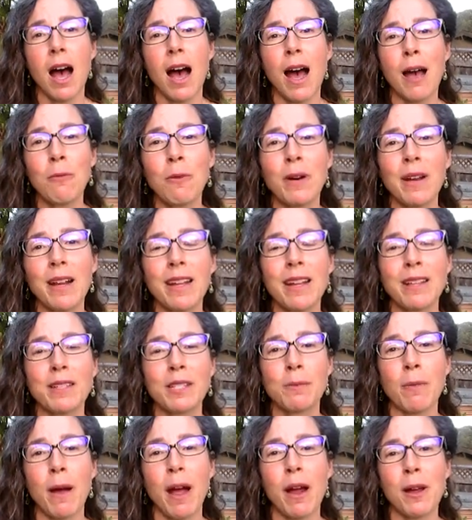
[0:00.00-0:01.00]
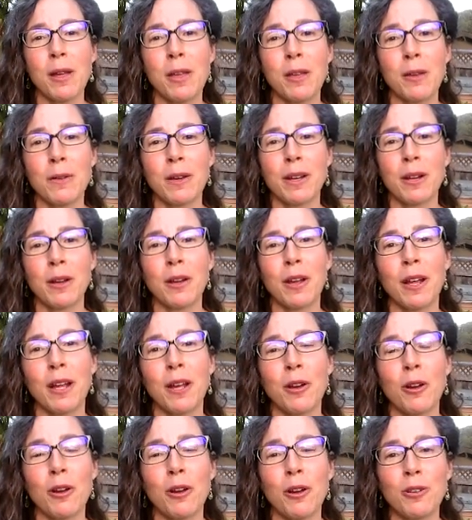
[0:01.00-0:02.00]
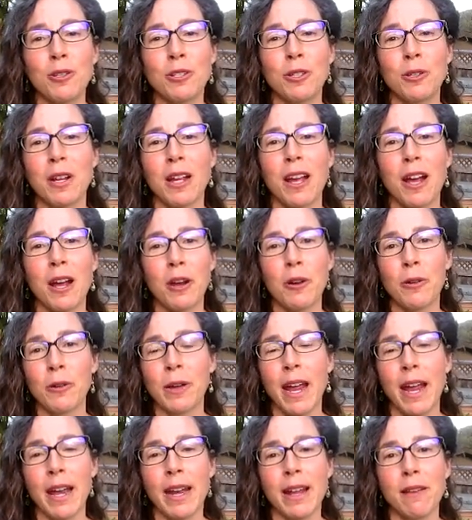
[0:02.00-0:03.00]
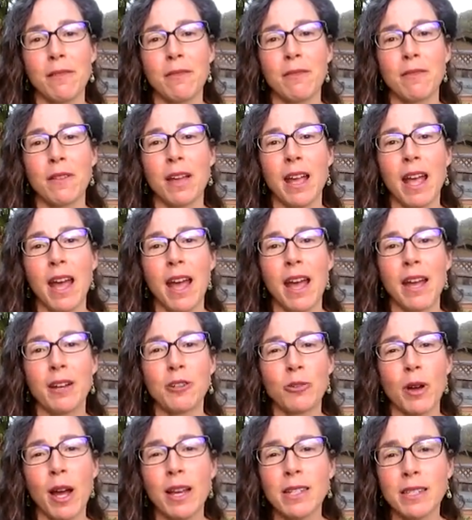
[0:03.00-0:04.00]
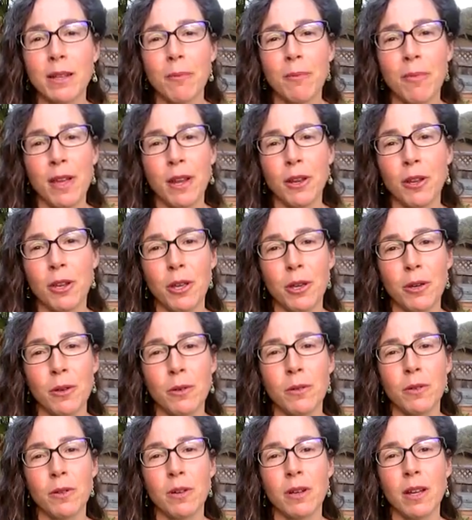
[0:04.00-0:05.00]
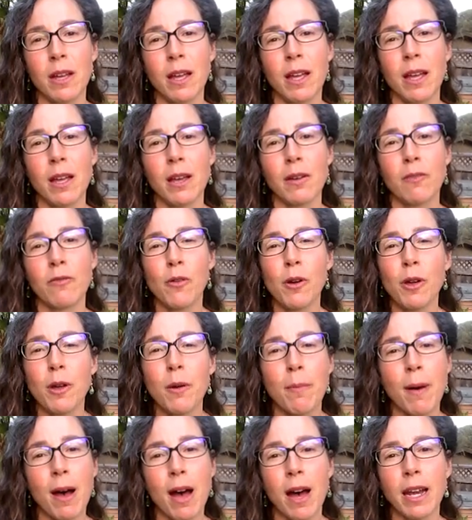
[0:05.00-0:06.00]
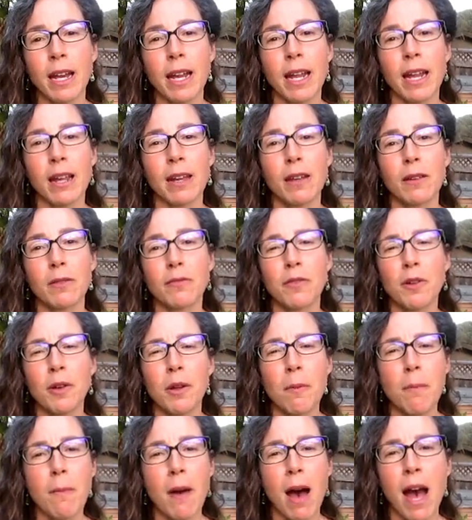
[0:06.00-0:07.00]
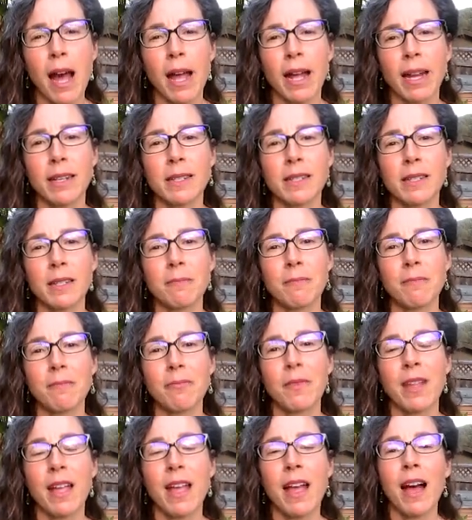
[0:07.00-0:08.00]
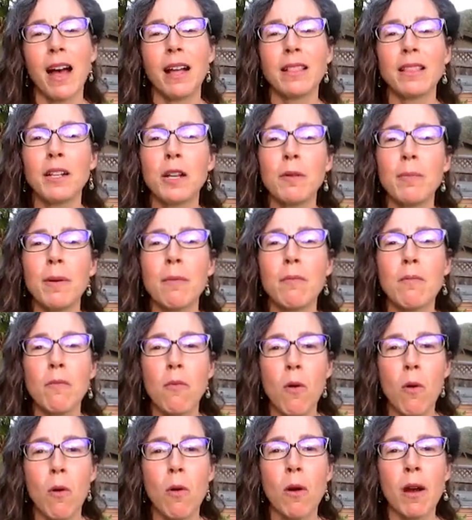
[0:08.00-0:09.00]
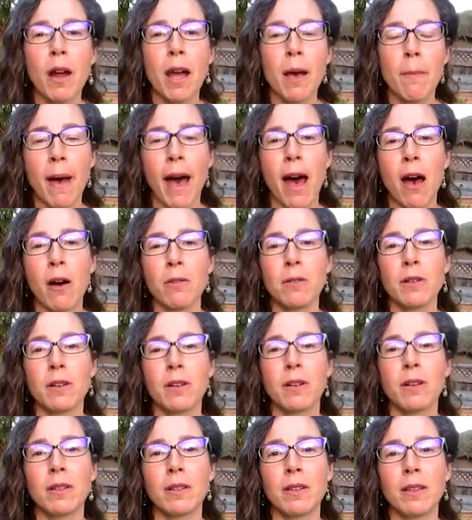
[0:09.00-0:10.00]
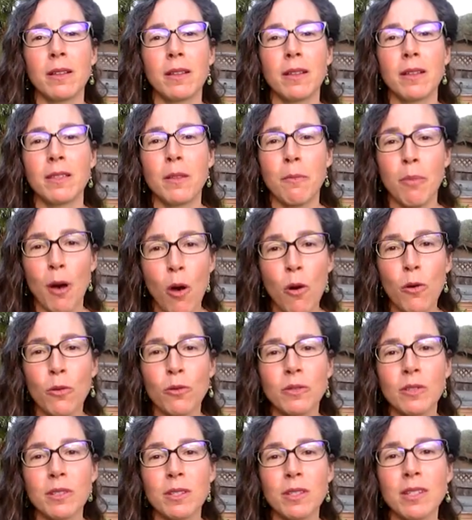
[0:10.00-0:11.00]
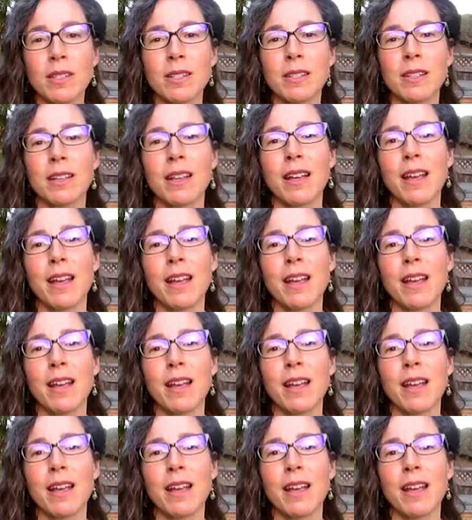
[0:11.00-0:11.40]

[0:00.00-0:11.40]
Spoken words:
I want to inspire you and encourage you to get creative and try something new for your body, for your mind. A little bit more about the bones.